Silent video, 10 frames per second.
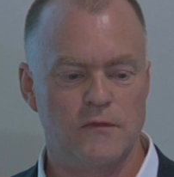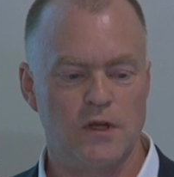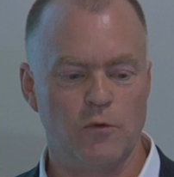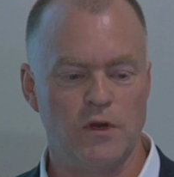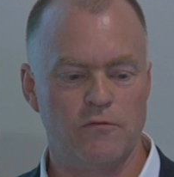
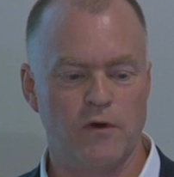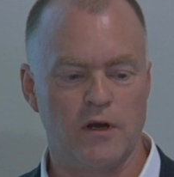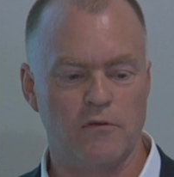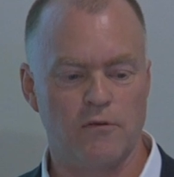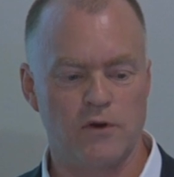Then we
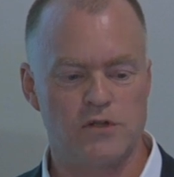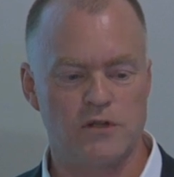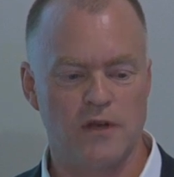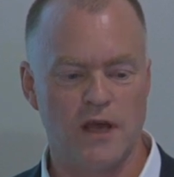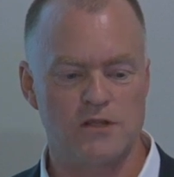define a
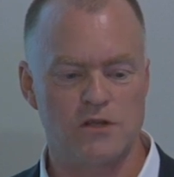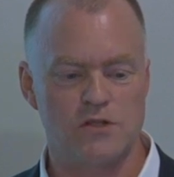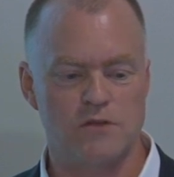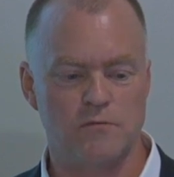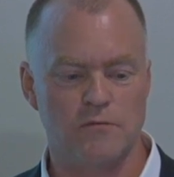function has
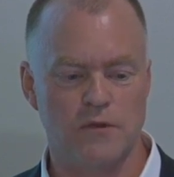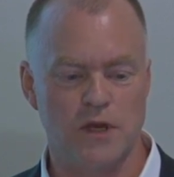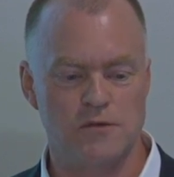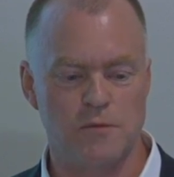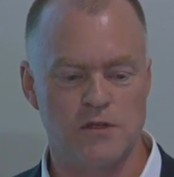custom
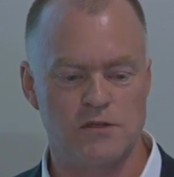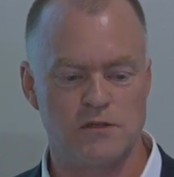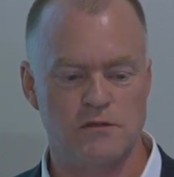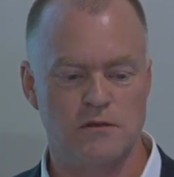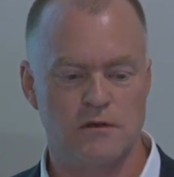
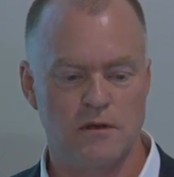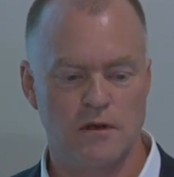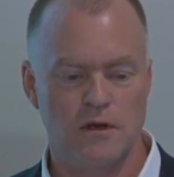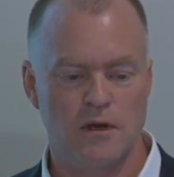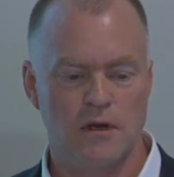namespace,
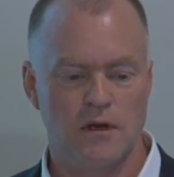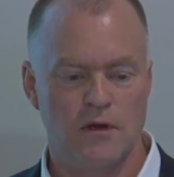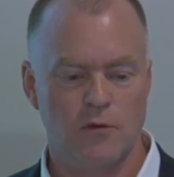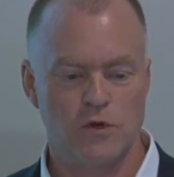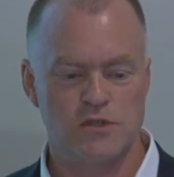
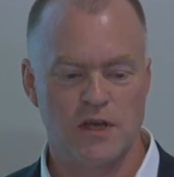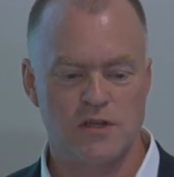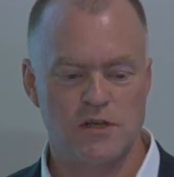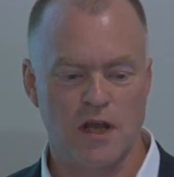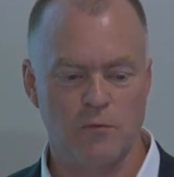which
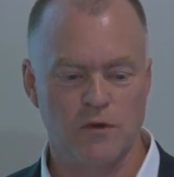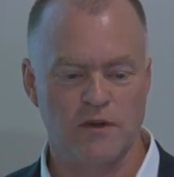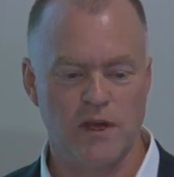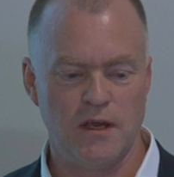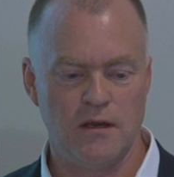takes an
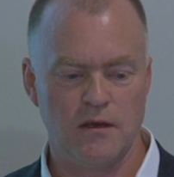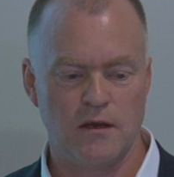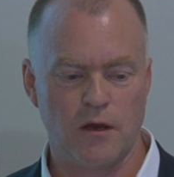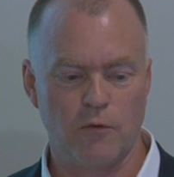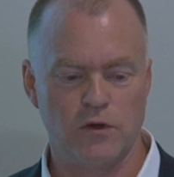element E
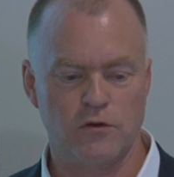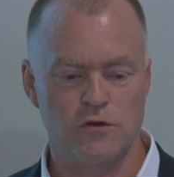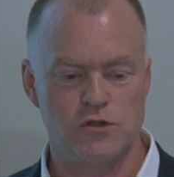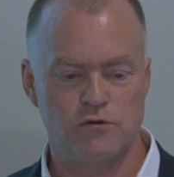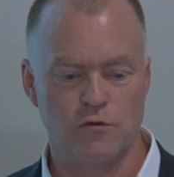and
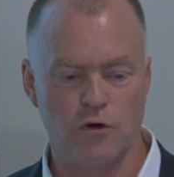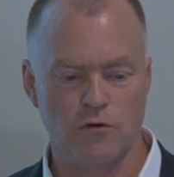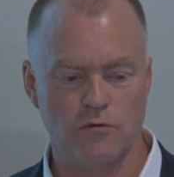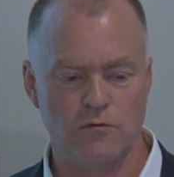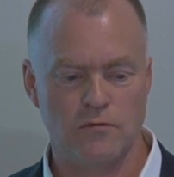returns
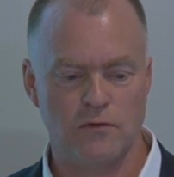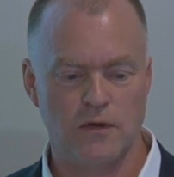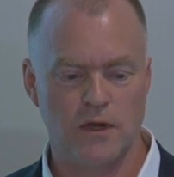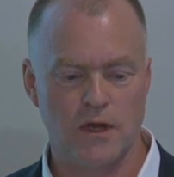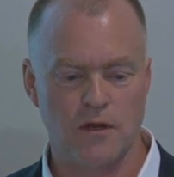true
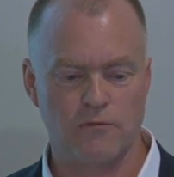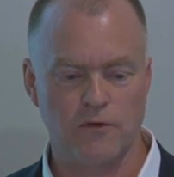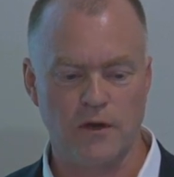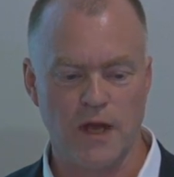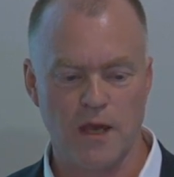if
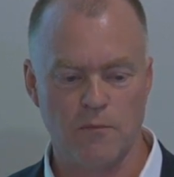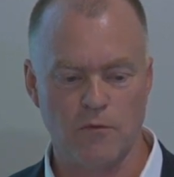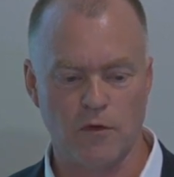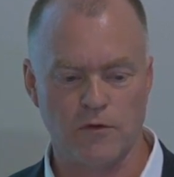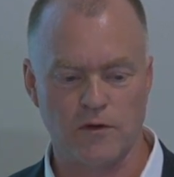the
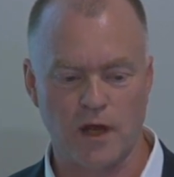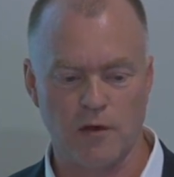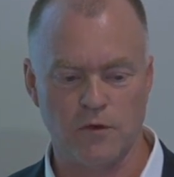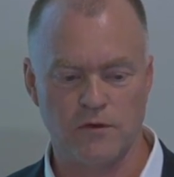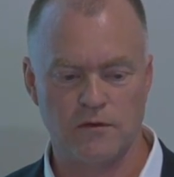name of that
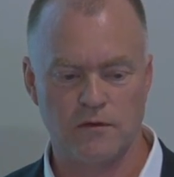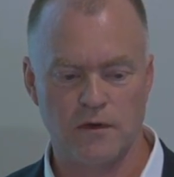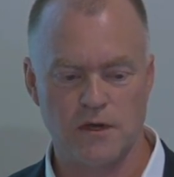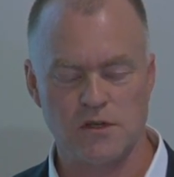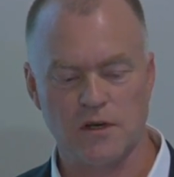element
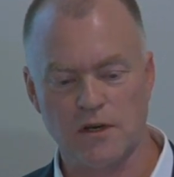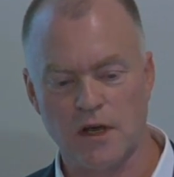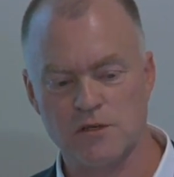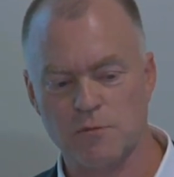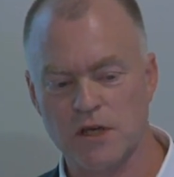is in
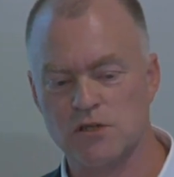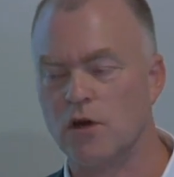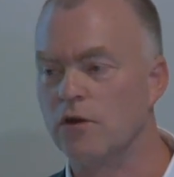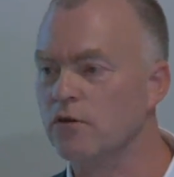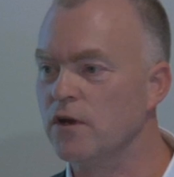a
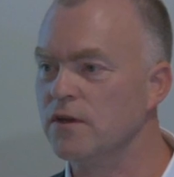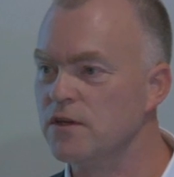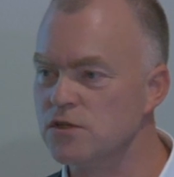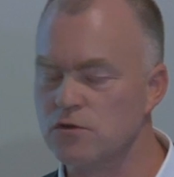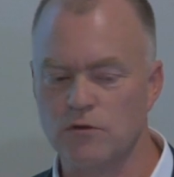namespace other than
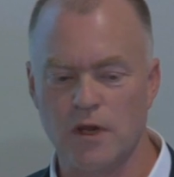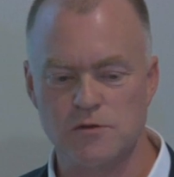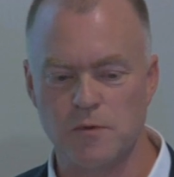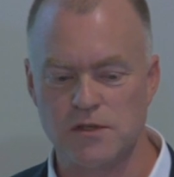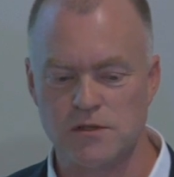these 2
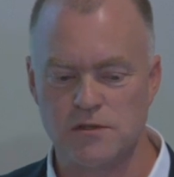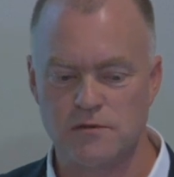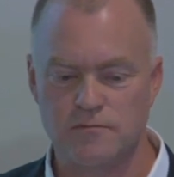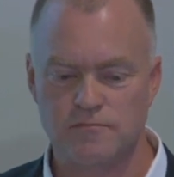namespaces.